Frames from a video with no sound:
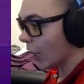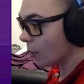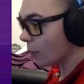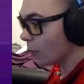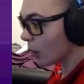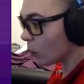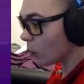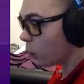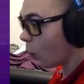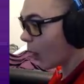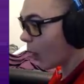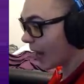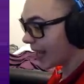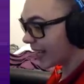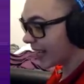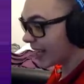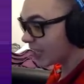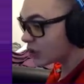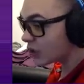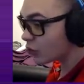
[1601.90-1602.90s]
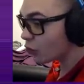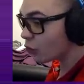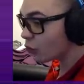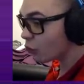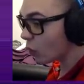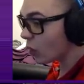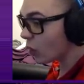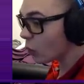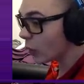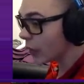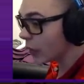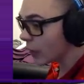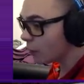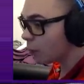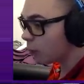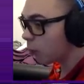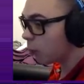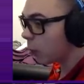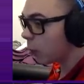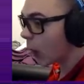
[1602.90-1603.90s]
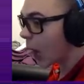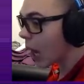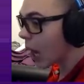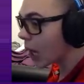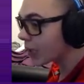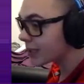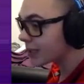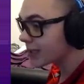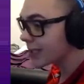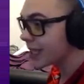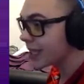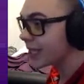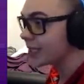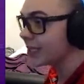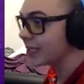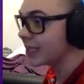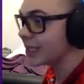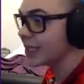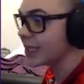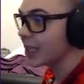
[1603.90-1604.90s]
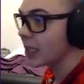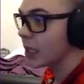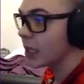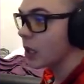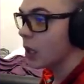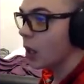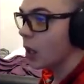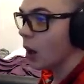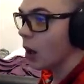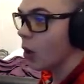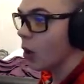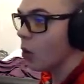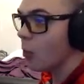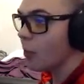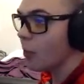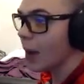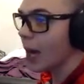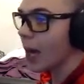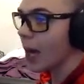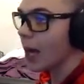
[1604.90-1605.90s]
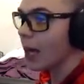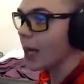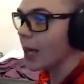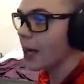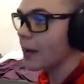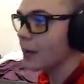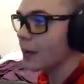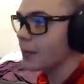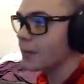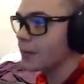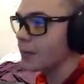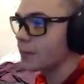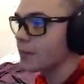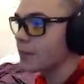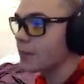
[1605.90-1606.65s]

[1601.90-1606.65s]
Cameron Wake gets through and he blocks it. Oh my.